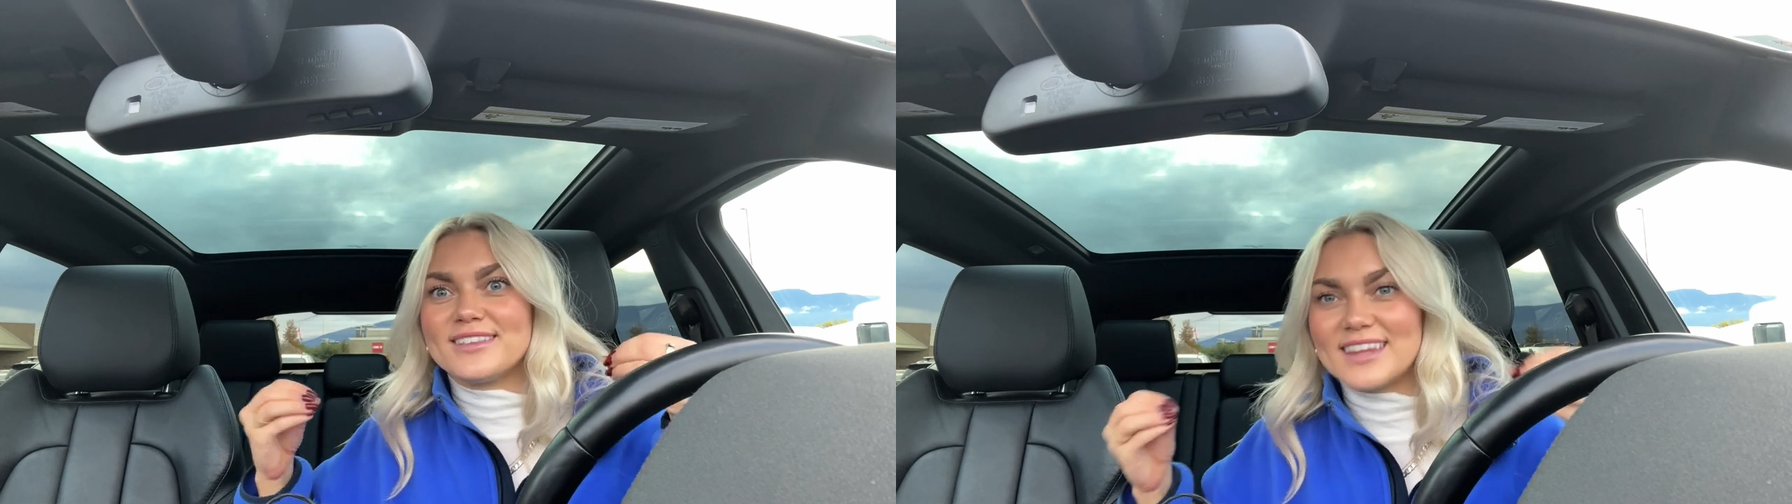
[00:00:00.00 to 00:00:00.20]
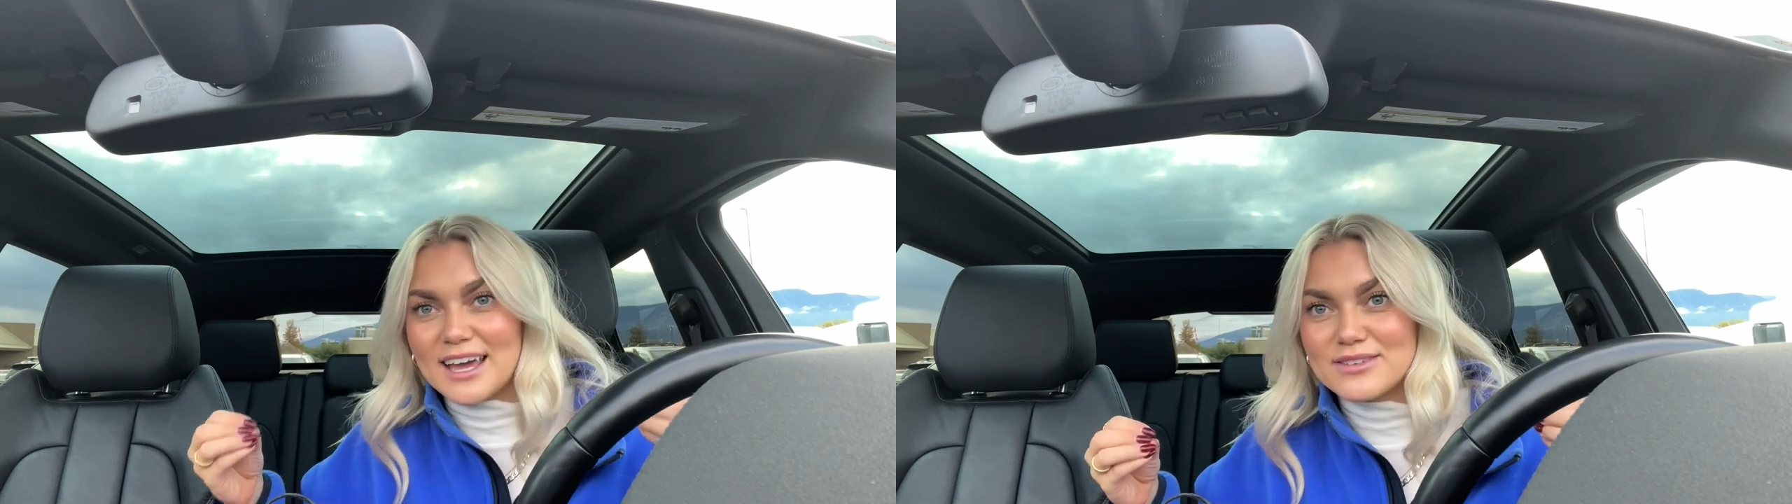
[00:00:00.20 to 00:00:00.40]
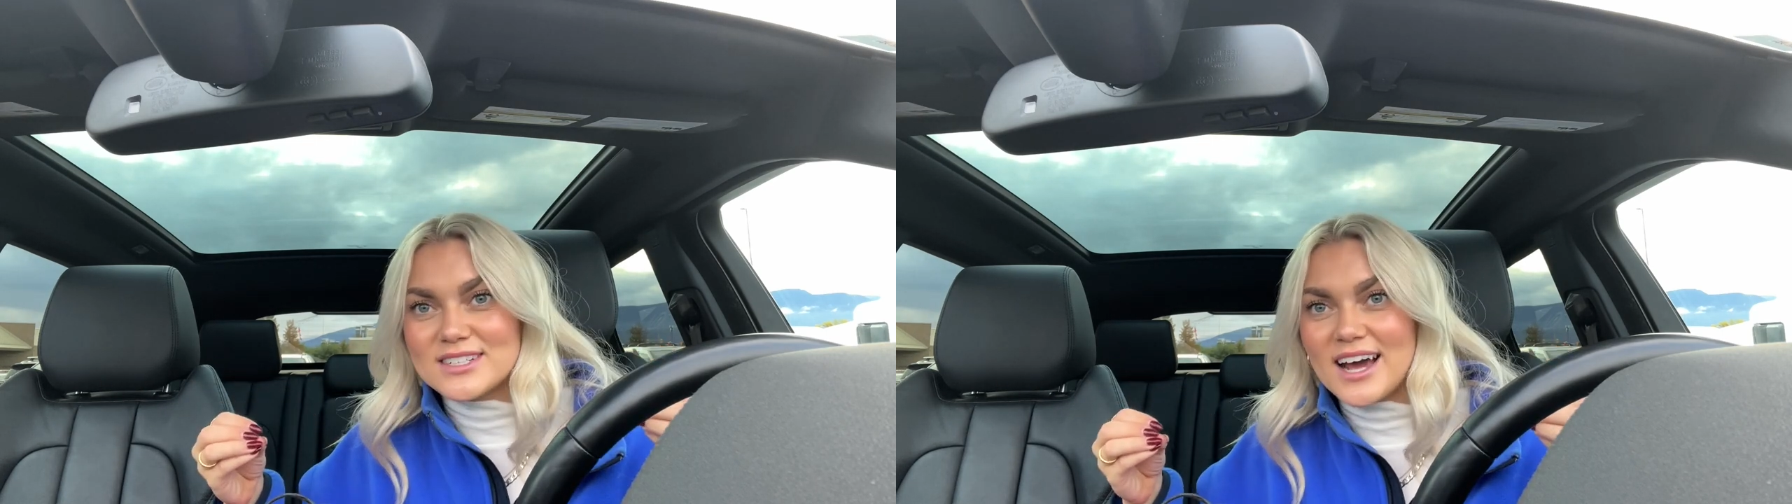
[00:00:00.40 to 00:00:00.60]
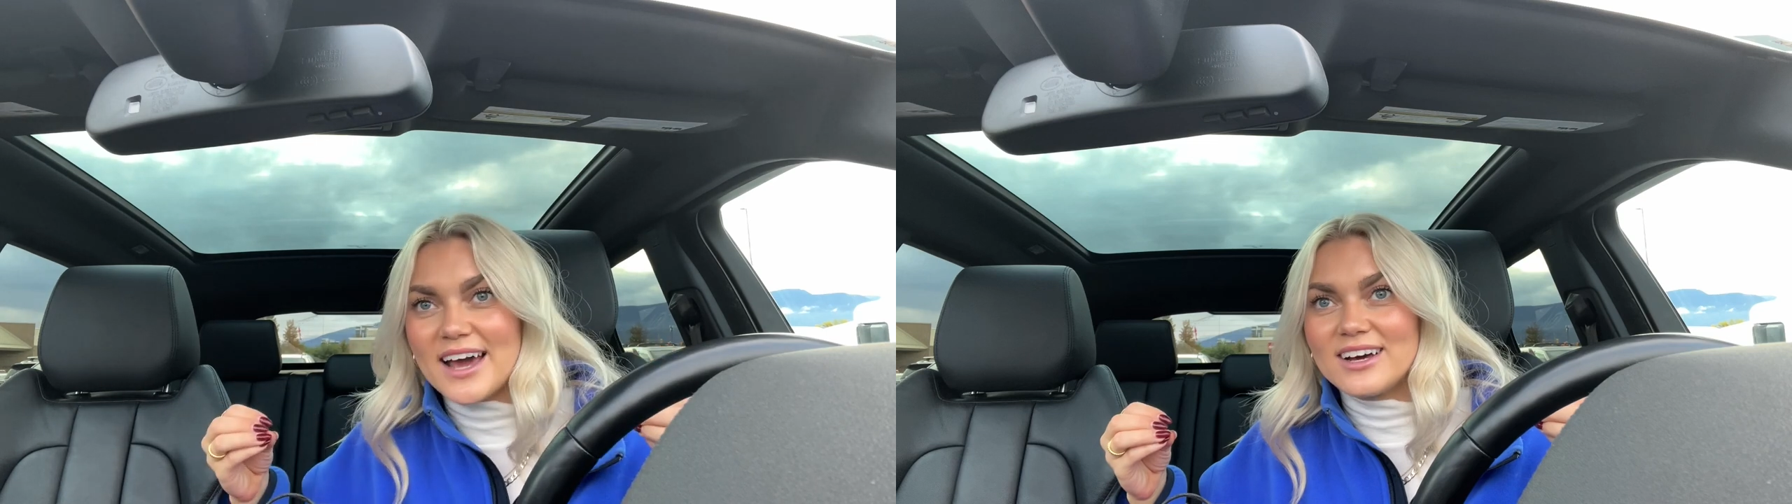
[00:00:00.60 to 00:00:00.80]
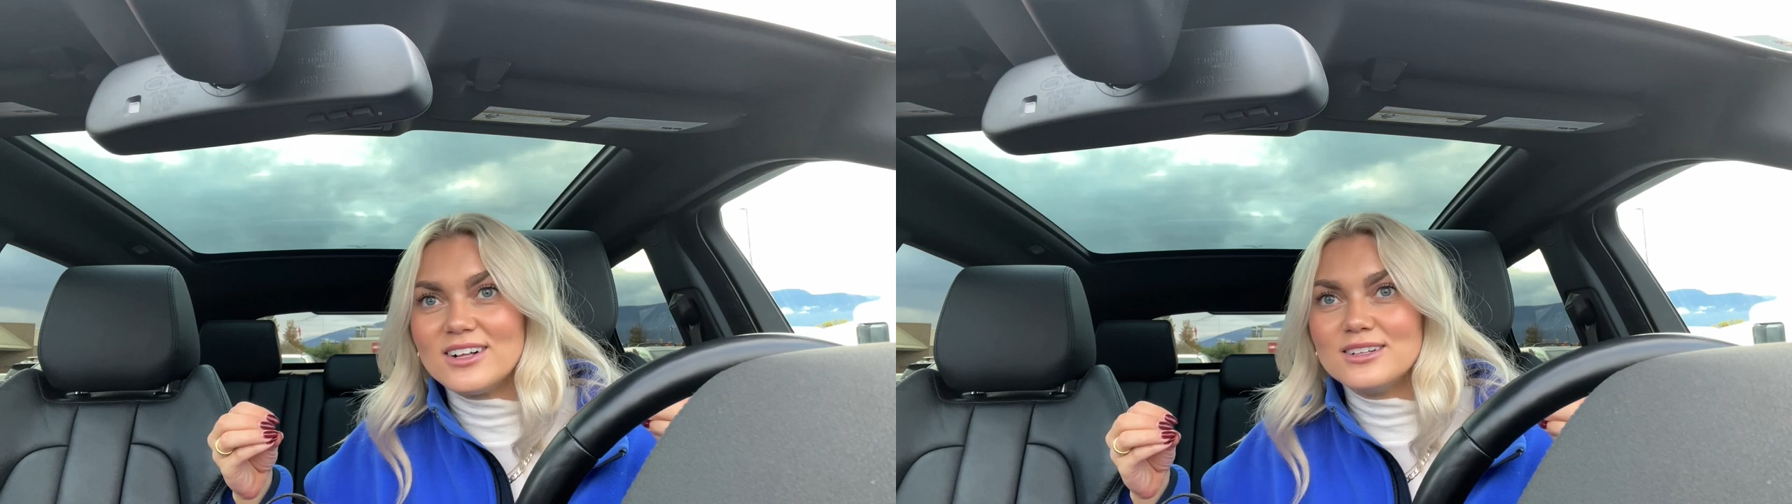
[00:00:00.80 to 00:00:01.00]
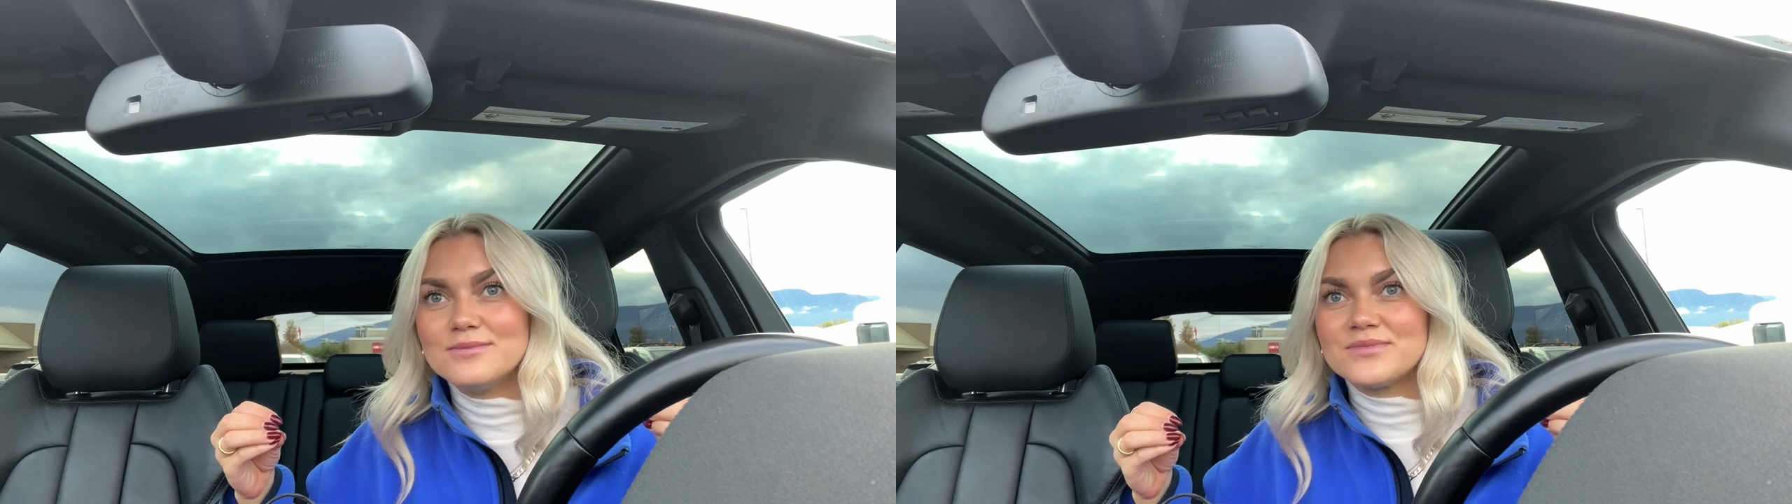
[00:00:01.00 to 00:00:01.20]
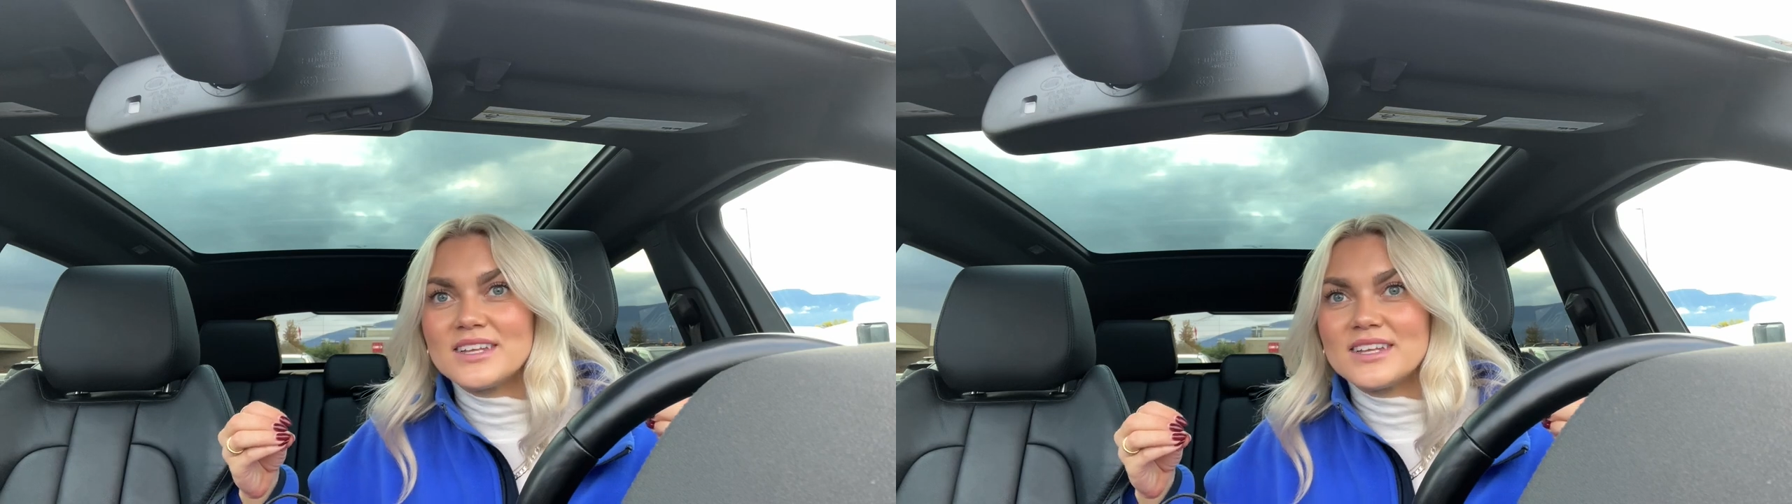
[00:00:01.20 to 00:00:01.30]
lifestyle,